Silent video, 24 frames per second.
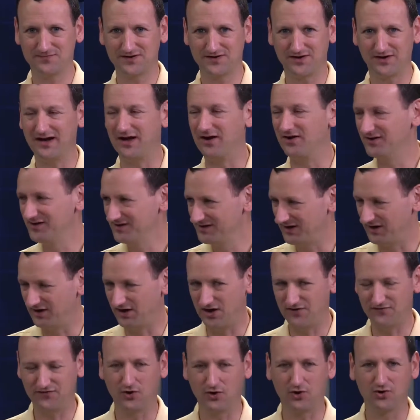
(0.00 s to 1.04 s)
All right, now,
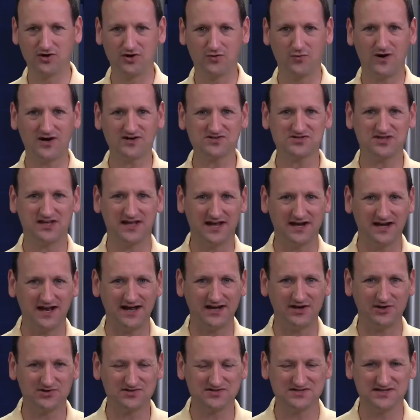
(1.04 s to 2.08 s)
if you already watched the
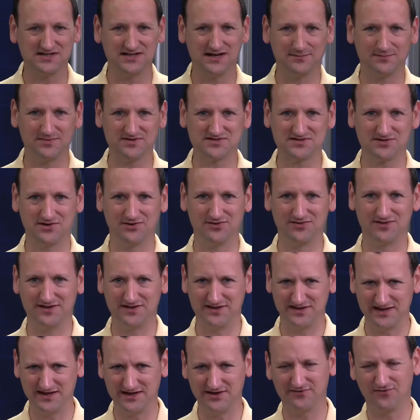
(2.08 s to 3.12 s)
NIOC episode,
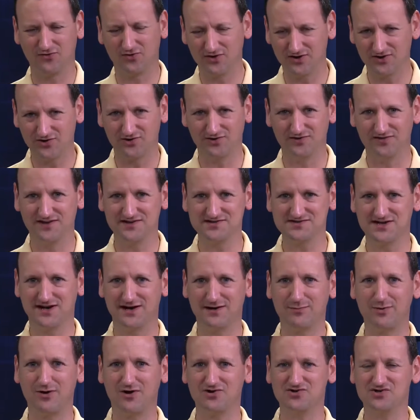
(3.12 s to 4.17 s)
then you've already heard this, and I
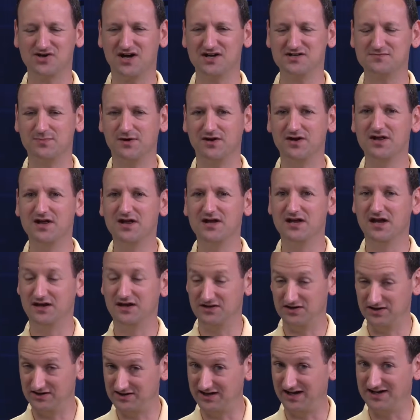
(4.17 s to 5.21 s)
apologize, but
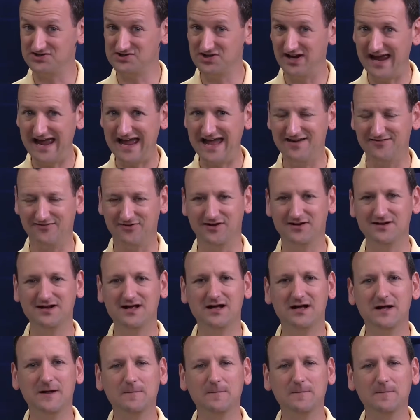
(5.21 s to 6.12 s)
in case you haven't,